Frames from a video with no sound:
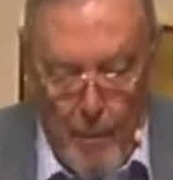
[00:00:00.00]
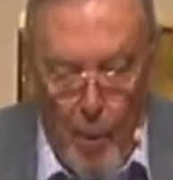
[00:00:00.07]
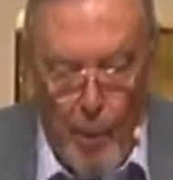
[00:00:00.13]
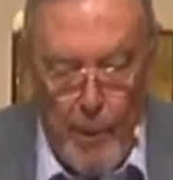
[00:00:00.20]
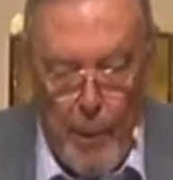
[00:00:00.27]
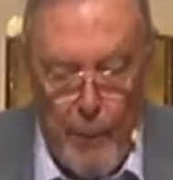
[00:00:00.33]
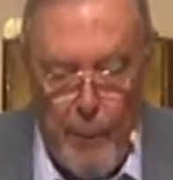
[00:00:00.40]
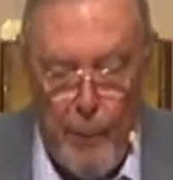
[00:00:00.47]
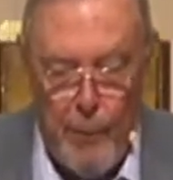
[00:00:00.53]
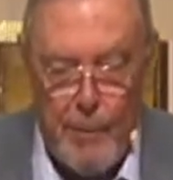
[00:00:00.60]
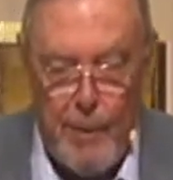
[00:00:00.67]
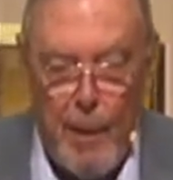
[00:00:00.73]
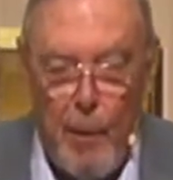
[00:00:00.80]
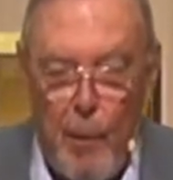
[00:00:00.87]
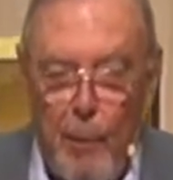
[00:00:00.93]
Maundy,
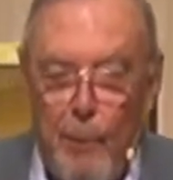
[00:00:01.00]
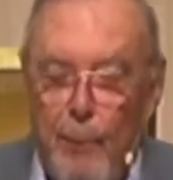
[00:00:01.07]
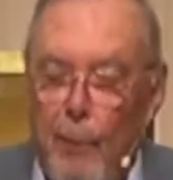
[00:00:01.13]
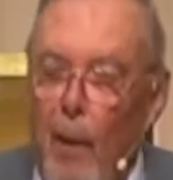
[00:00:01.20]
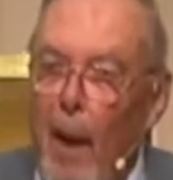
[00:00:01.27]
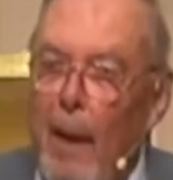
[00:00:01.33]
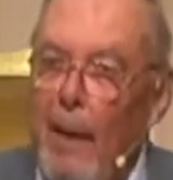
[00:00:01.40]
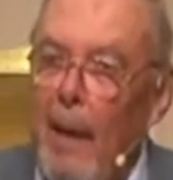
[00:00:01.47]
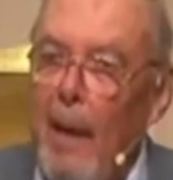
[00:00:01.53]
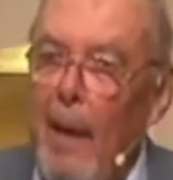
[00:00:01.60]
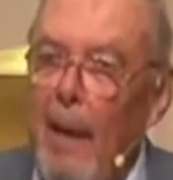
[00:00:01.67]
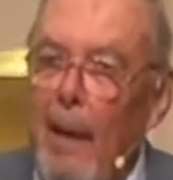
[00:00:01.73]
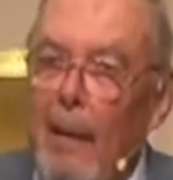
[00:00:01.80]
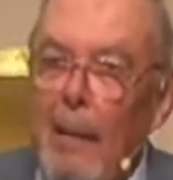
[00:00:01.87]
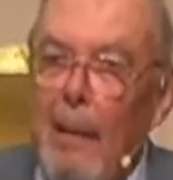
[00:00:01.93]
Thursday, Good
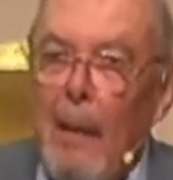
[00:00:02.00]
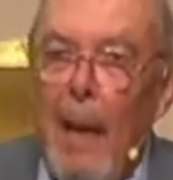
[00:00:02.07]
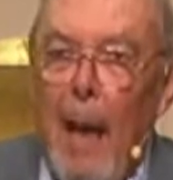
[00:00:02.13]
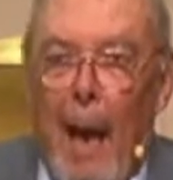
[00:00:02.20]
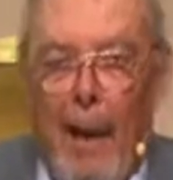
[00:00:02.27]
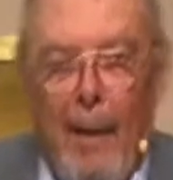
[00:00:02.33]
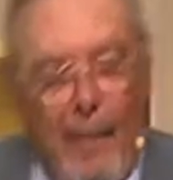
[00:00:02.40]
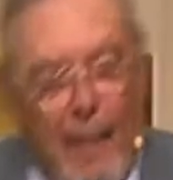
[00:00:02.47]
Friday, and